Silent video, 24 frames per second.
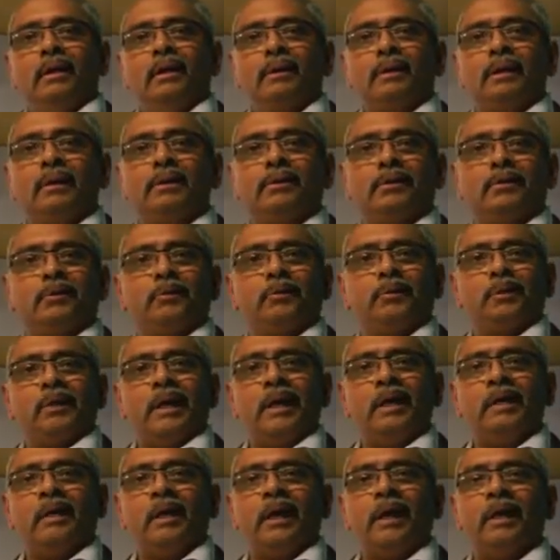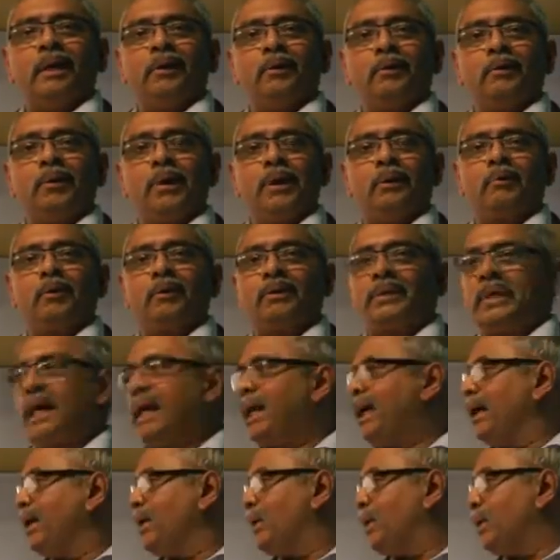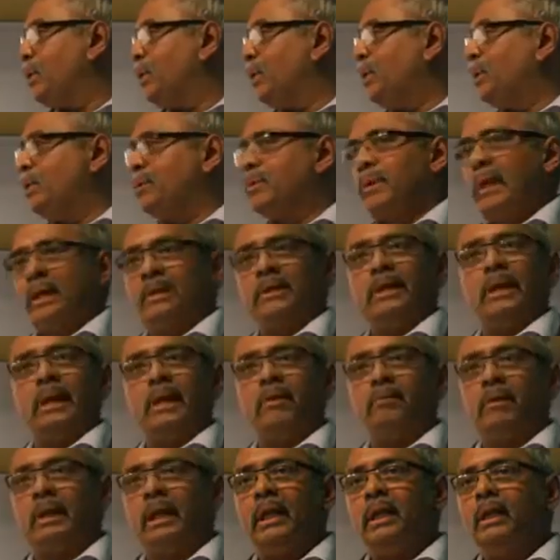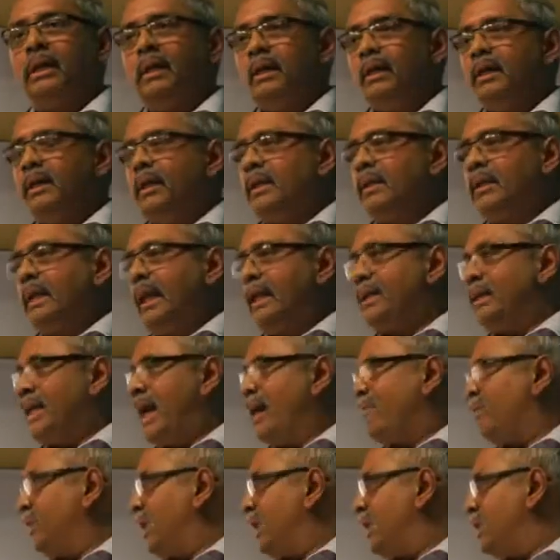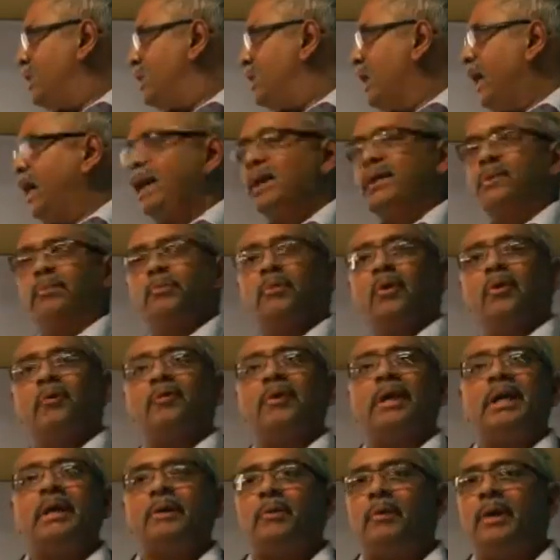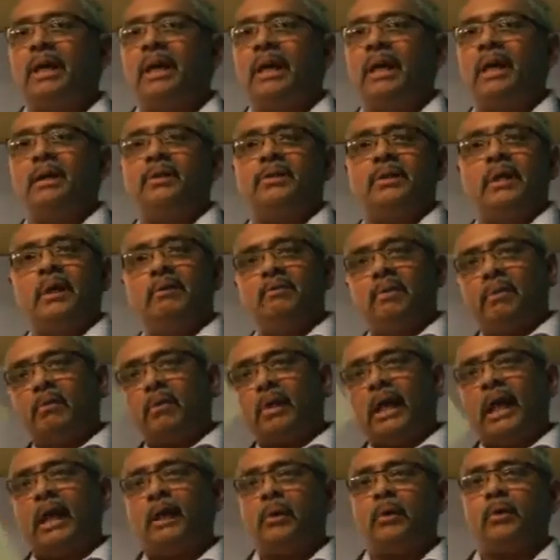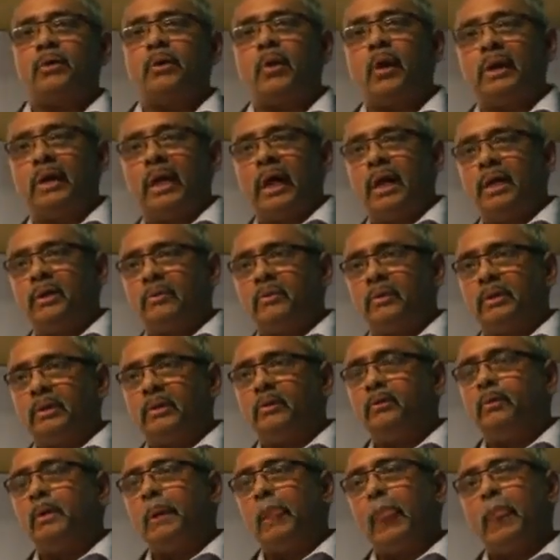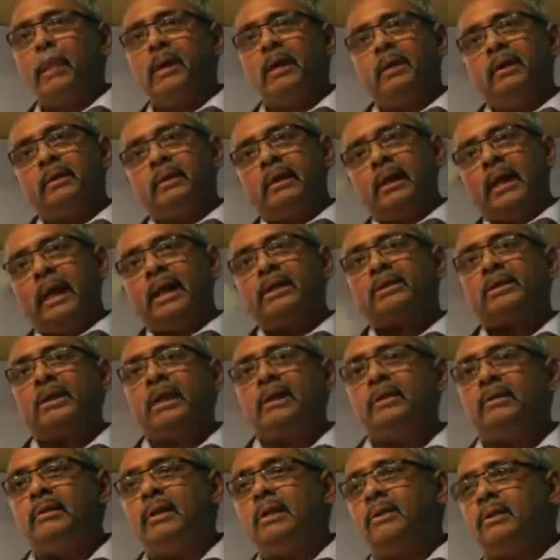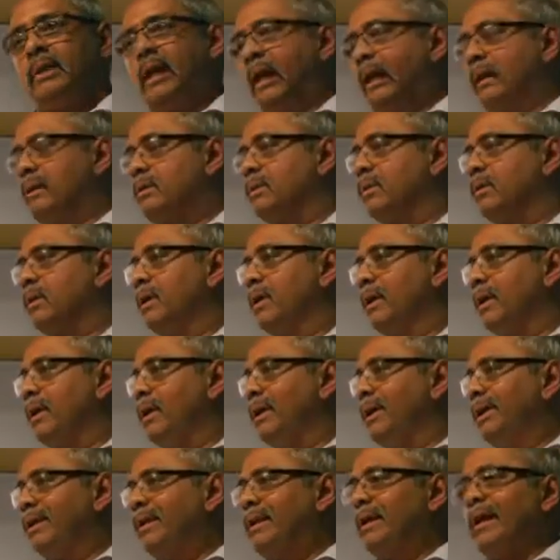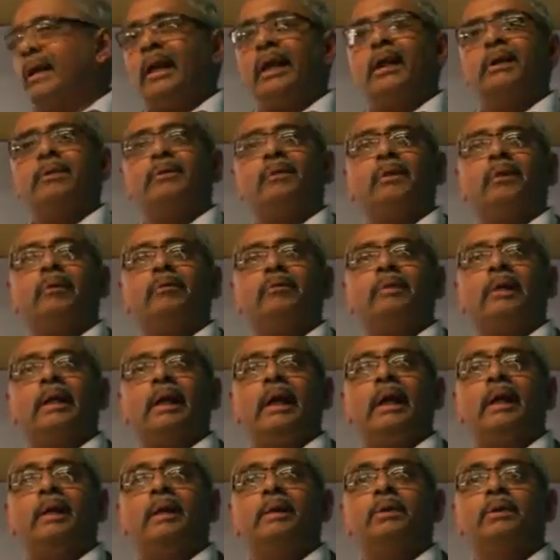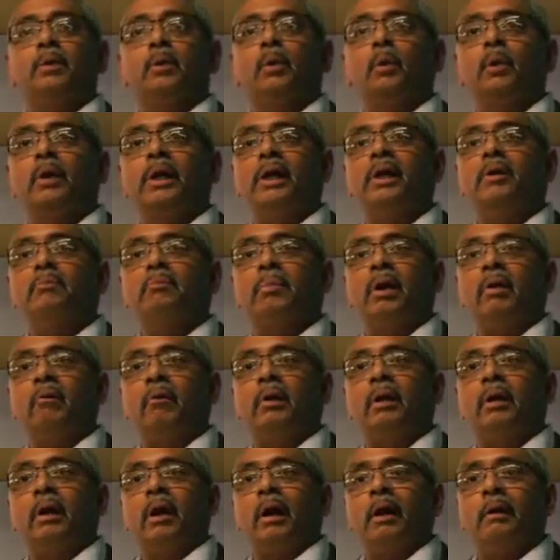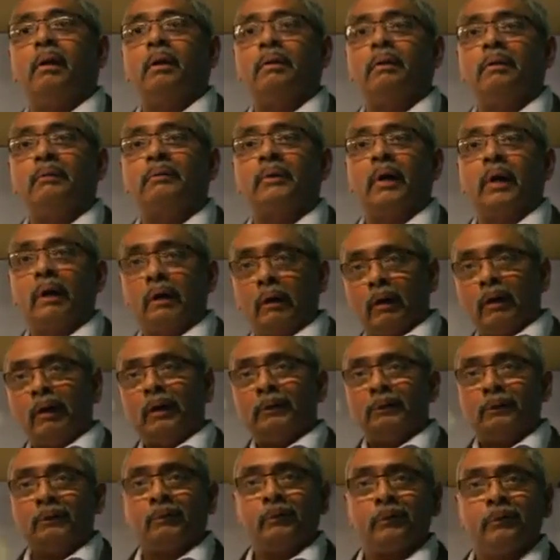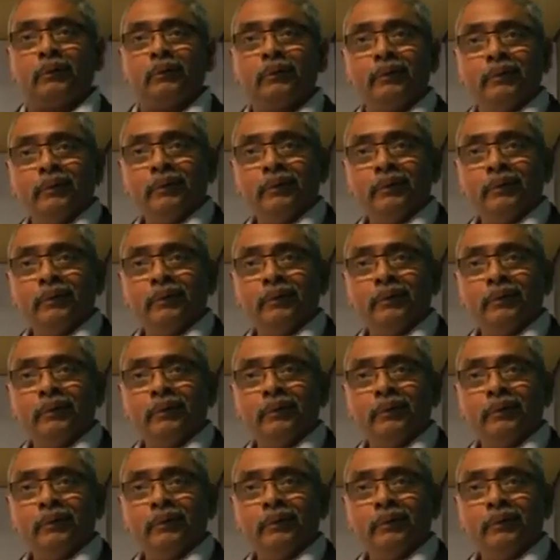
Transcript: this entire unit was taken to such a level that Japanese giants moved into India and said, we would like to join hands with you. The rest, as they say, is the creation of the greatest cooling power under the sun, as it was,